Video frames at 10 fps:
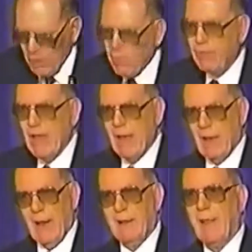you think
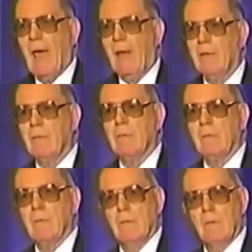like that
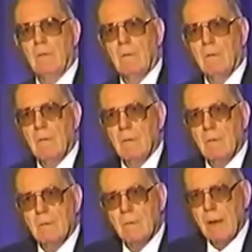
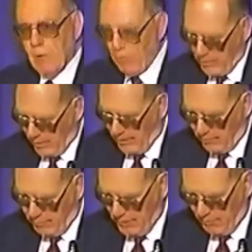and look at other
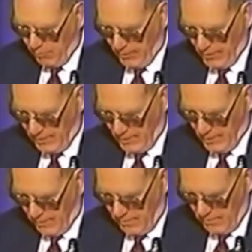people like
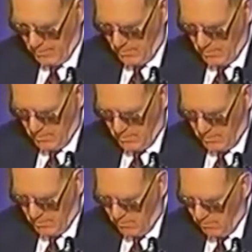that,
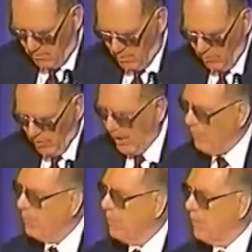you don't
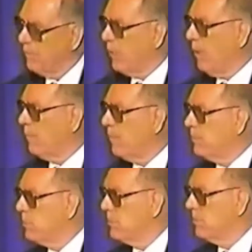have a problem.
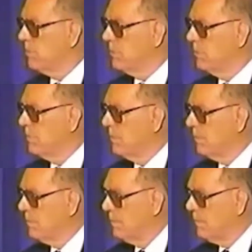
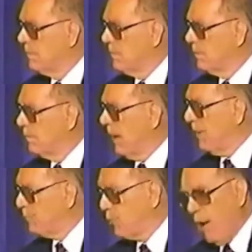You may
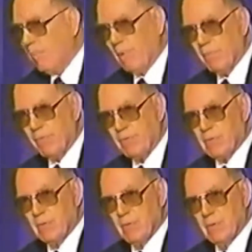have problems,
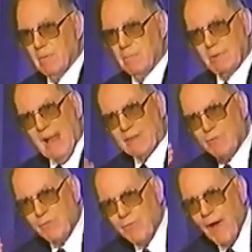but that's
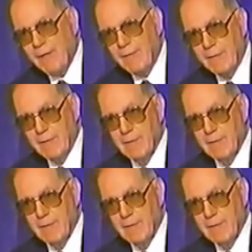fun.